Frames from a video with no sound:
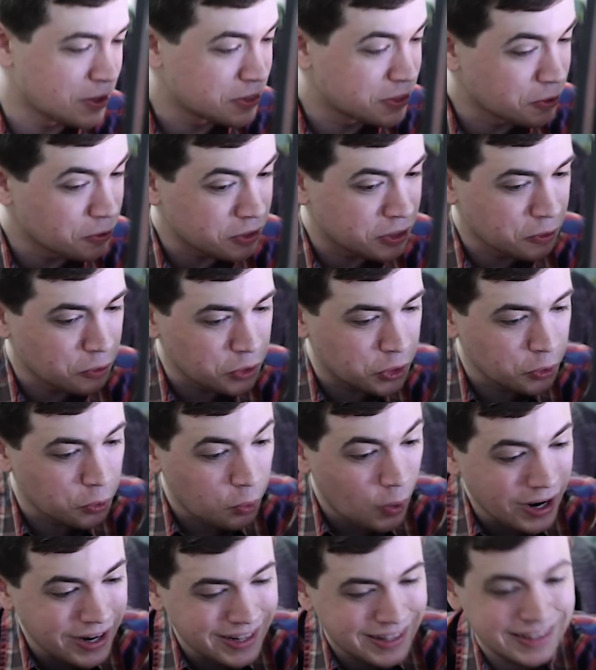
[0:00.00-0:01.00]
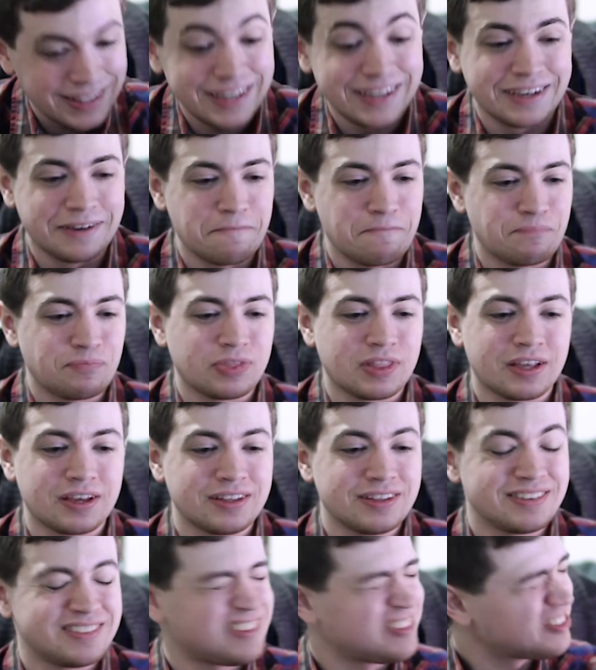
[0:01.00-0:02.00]
The the, the one thing,
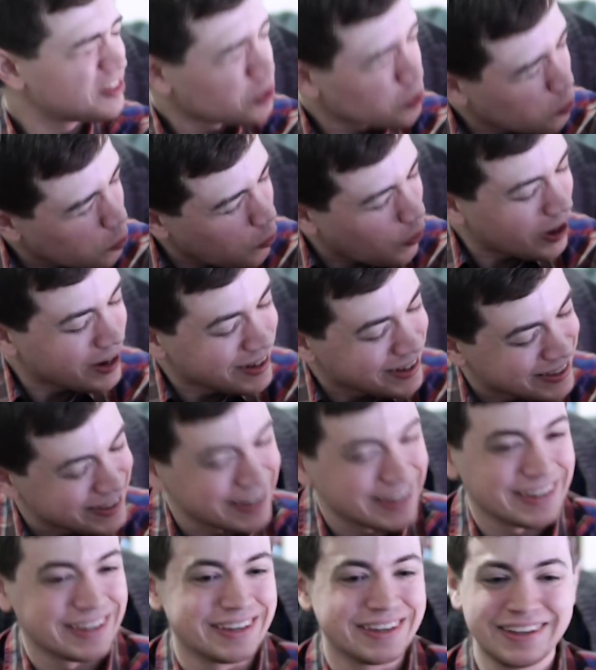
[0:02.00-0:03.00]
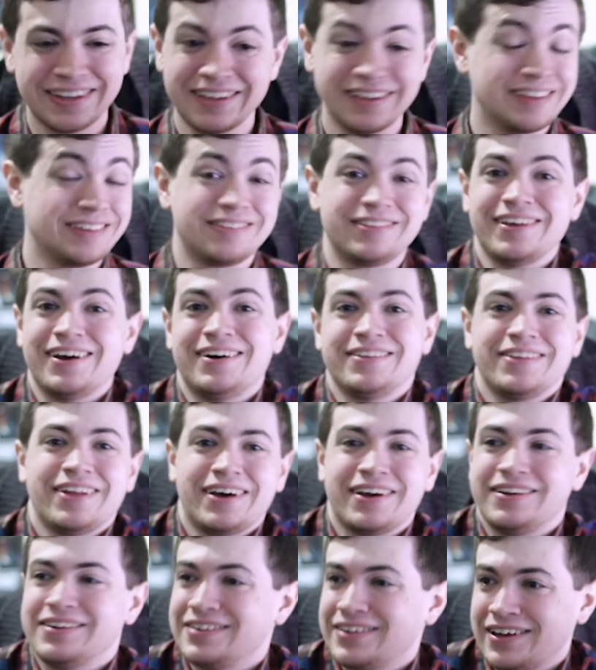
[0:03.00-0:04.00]
just the one thing, is the
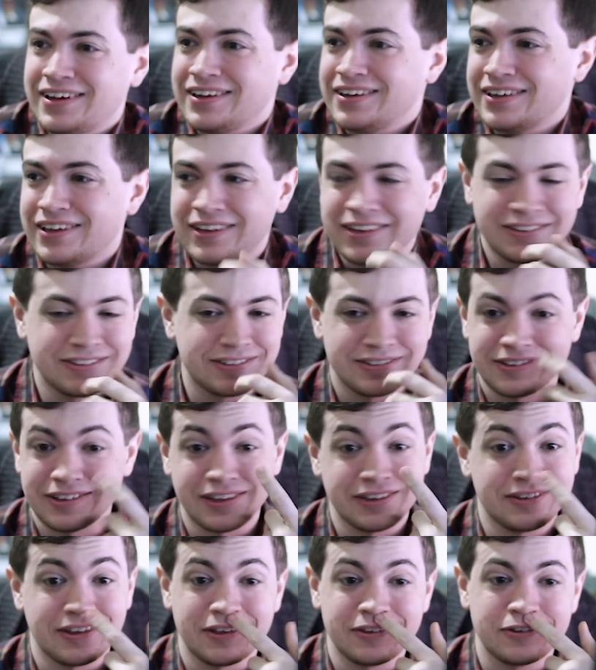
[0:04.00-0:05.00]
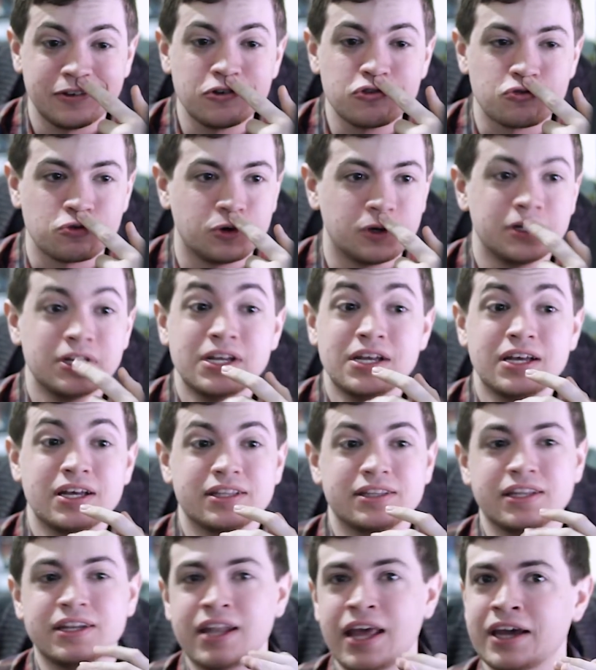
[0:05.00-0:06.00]
online uh, as, as, as usual.
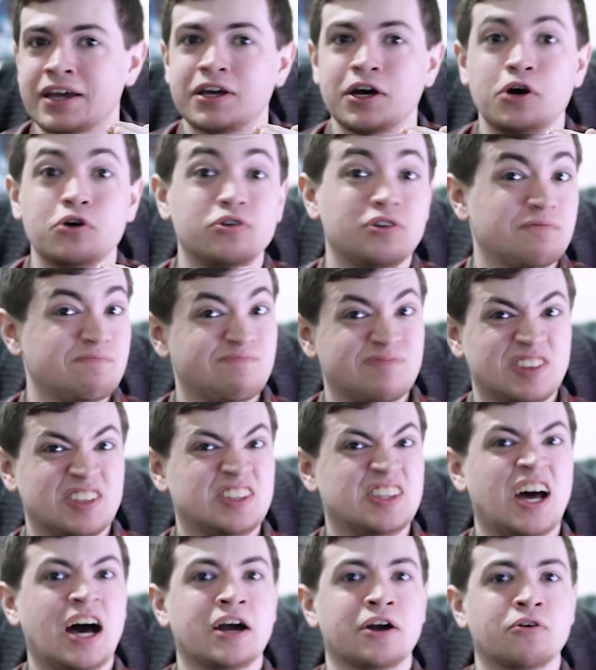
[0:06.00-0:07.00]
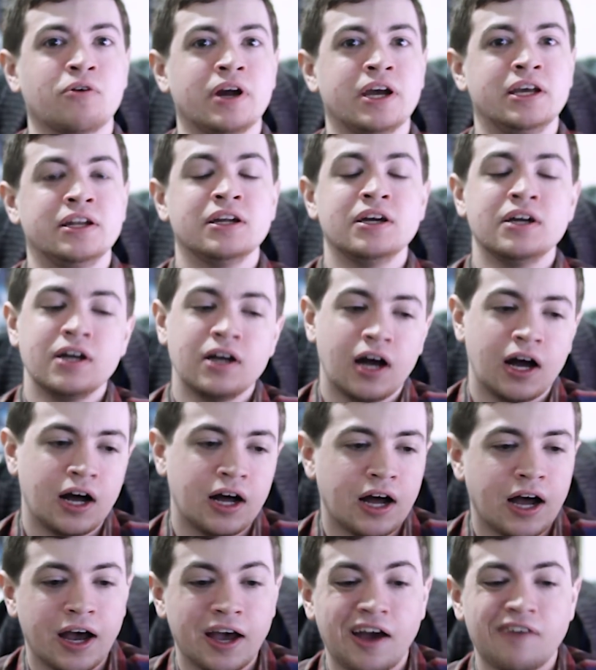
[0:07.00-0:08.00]
The netcode not great.
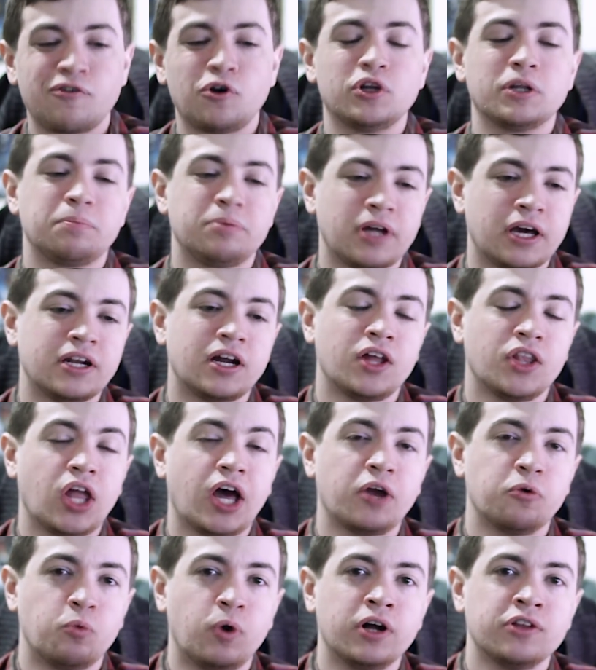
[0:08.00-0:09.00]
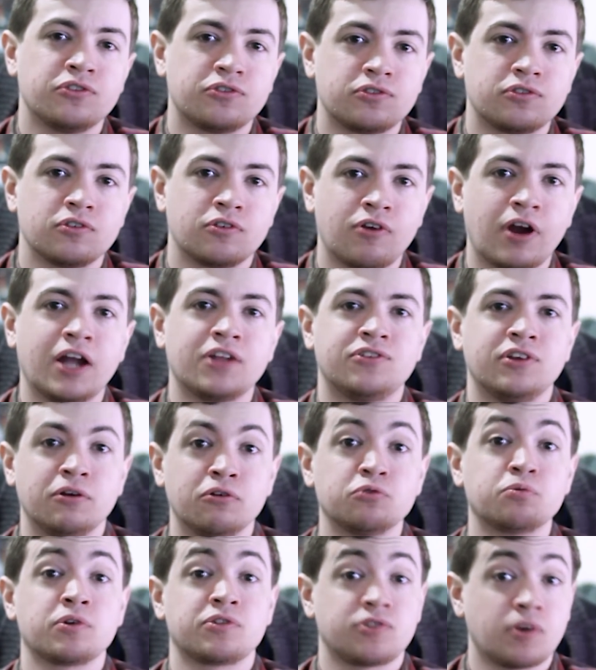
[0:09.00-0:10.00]
Uh, I, have only played online once. Granted, it
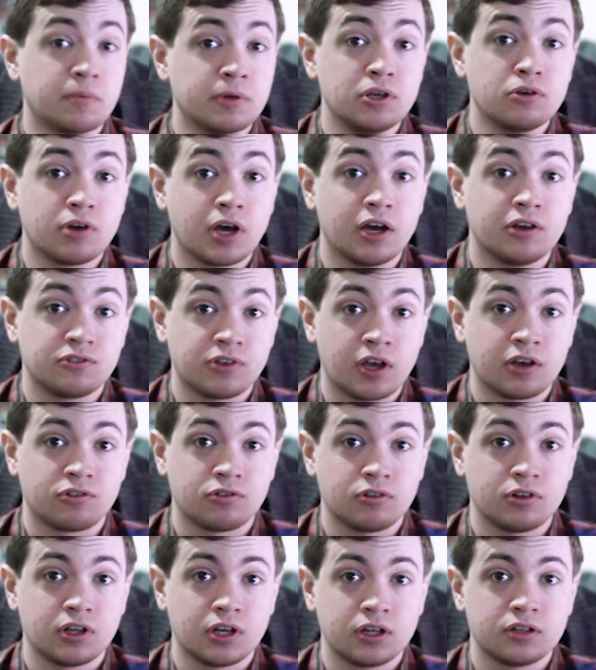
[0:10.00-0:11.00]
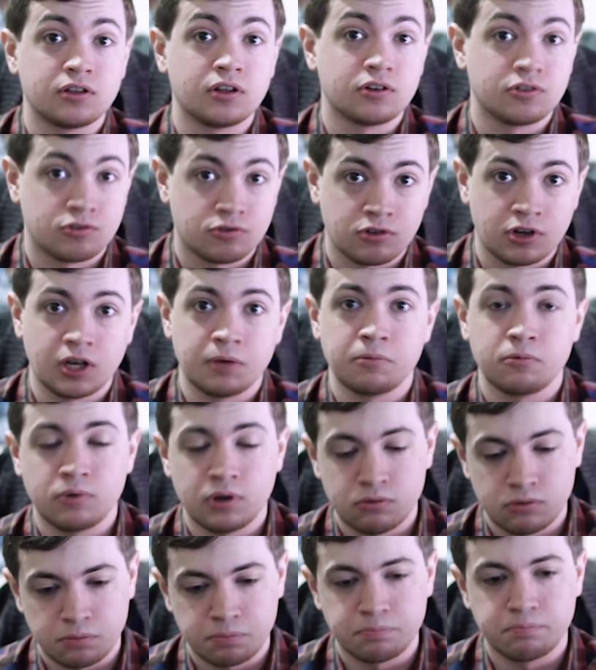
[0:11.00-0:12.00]
was with some of you guys, actually. I did a stream, and
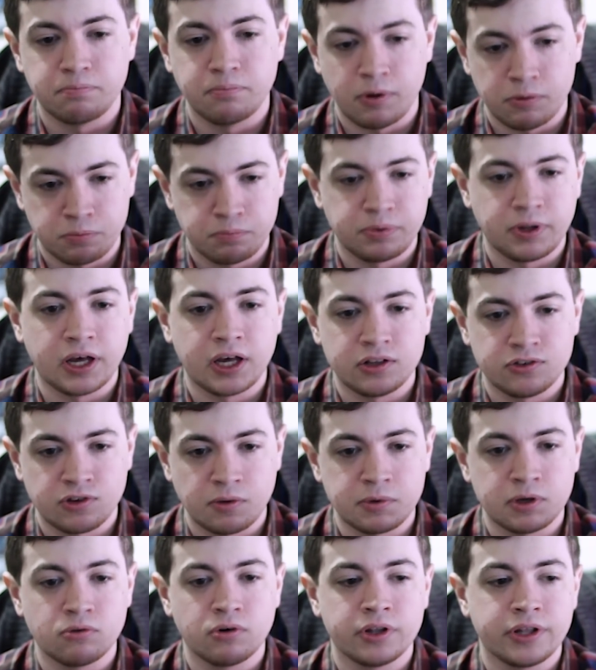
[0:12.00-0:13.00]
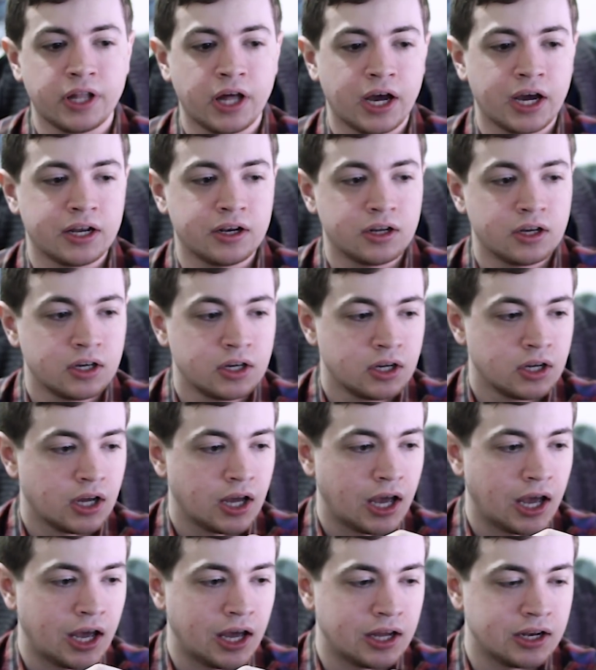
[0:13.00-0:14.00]
we were playing some of you online.
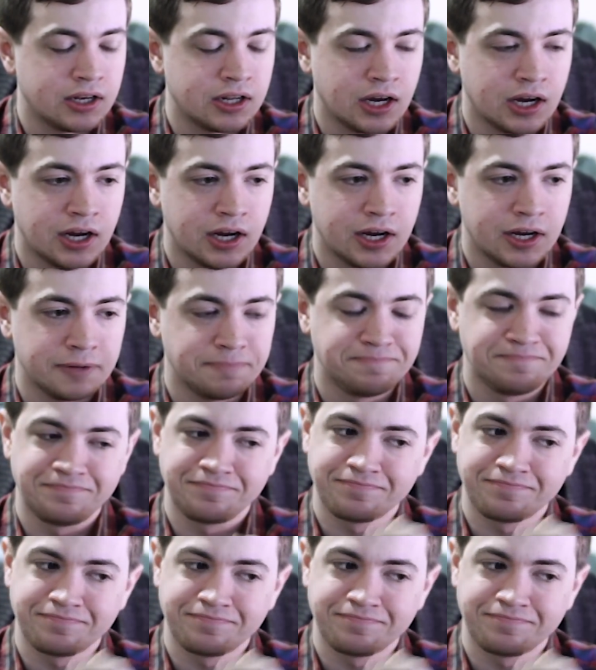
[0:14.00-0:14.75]
And, uh,